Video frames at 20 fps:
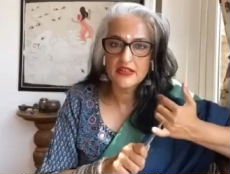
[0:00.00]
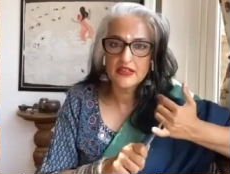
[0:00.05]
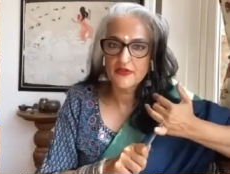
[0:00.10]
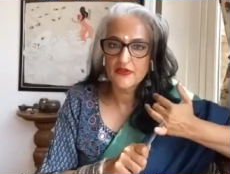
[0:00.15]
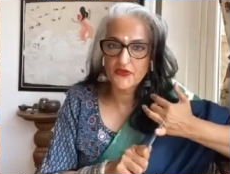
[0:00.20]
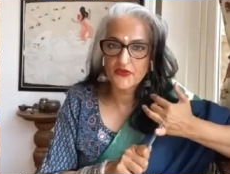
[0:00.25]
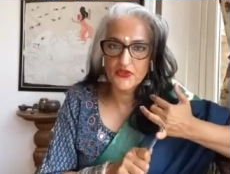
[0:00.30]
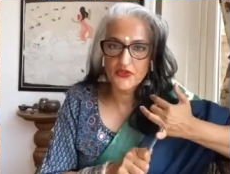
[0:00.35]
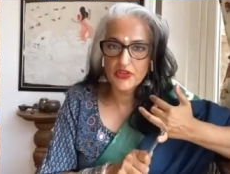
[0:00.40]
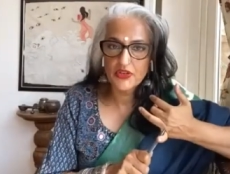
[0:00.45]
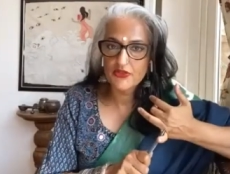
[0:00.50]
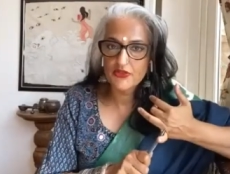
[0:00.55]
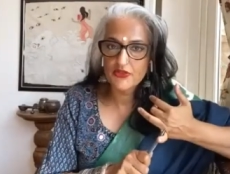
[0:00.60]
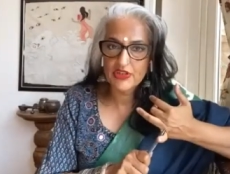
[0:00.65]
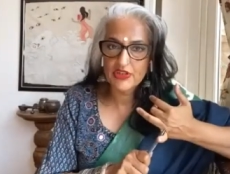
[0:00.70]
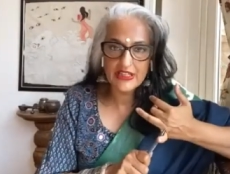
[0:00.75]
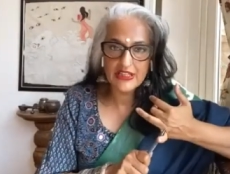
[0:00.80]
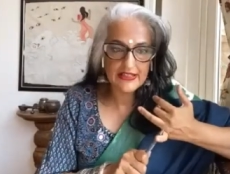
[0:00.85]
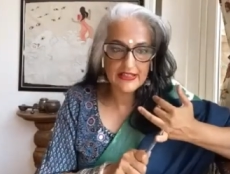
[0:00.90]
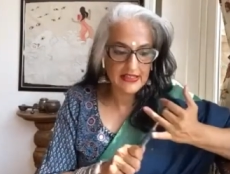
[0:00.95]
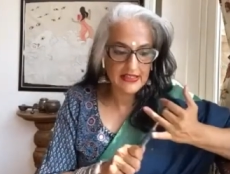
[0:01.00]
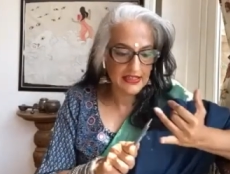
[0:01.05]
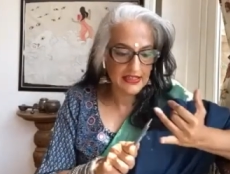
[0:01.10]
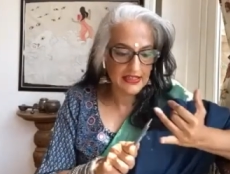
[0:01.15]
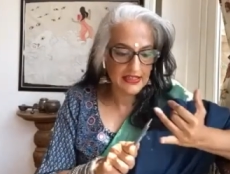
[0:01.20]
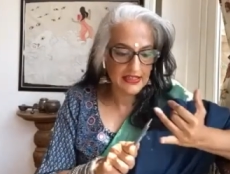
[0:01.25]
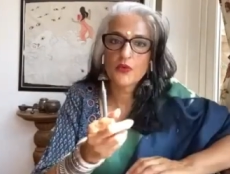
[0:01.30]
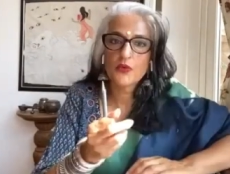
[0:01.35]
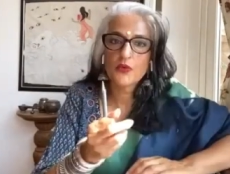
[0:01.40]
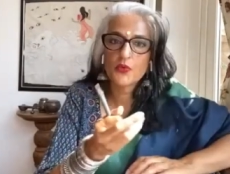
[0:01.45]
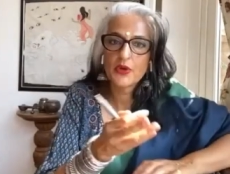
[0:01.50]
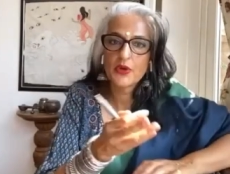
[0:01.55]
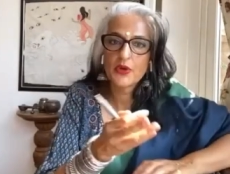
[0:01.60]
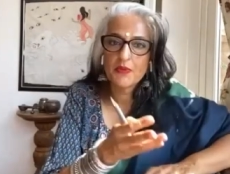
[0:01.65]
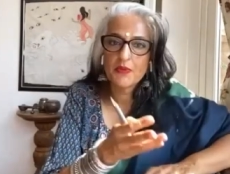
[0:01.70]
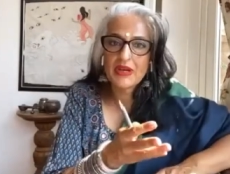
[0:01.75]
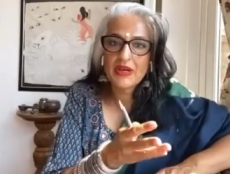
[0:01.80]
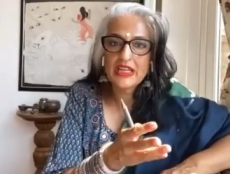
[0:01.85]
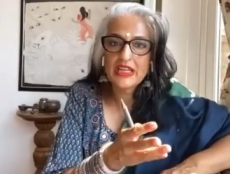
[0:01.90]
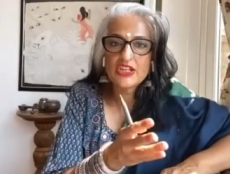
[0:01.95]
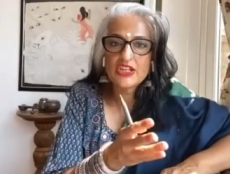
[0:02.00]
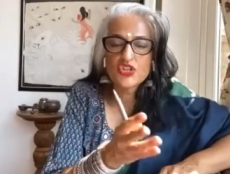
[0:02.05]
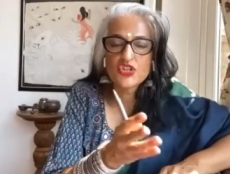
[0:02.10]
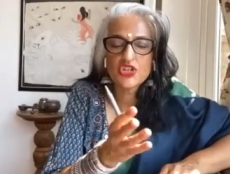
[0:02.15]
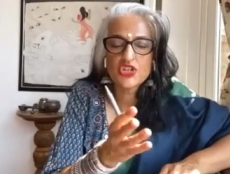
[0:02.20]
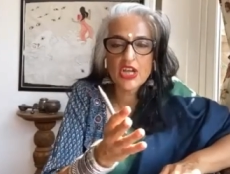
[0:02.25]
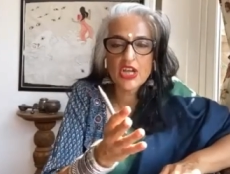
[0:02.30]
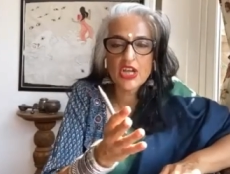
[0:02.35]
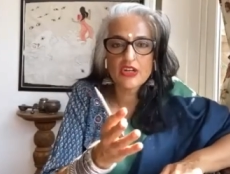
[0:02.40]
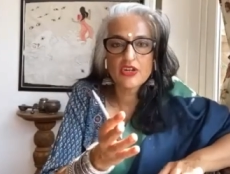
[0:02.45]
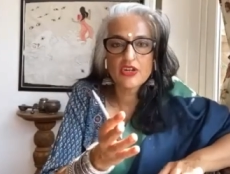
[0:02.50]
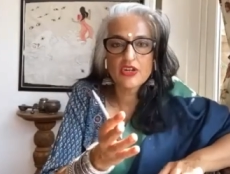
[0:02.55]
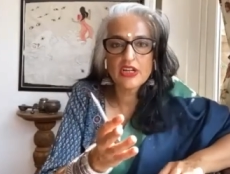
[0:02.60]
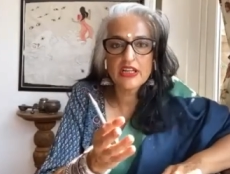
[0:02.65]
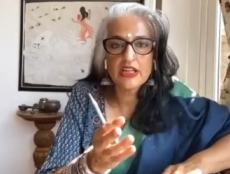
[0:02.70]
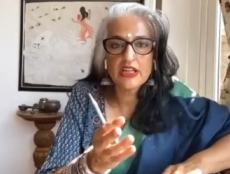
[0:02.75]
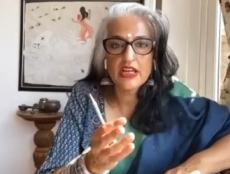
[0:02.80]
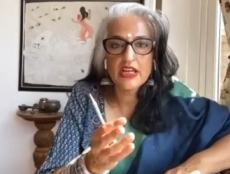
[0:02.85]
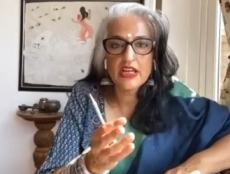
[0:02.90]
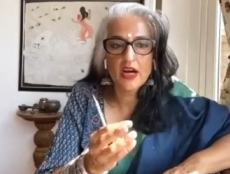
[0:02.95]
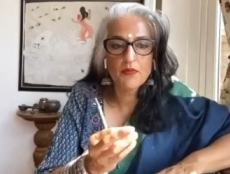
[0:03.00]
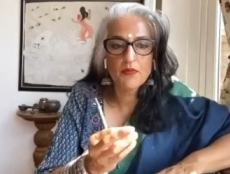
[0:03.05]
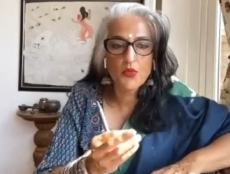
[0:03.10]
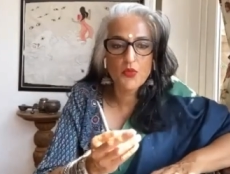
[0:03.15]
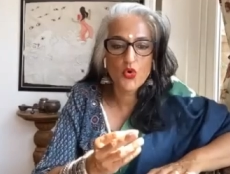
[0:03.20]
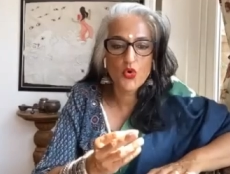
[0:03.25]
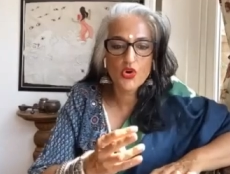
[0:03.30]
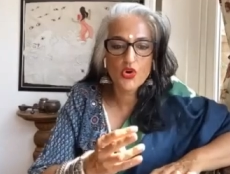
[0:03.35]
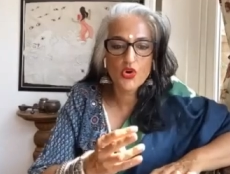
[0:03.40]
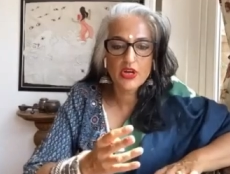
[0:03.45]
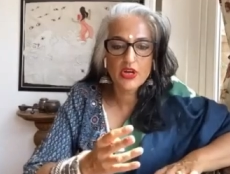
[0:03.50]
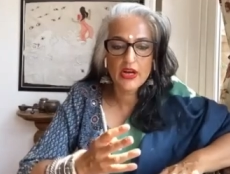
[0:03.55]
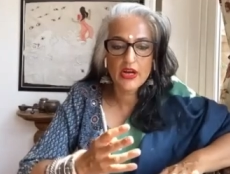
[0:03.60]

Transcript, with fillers: I mean, I think that women generally are more comfortable,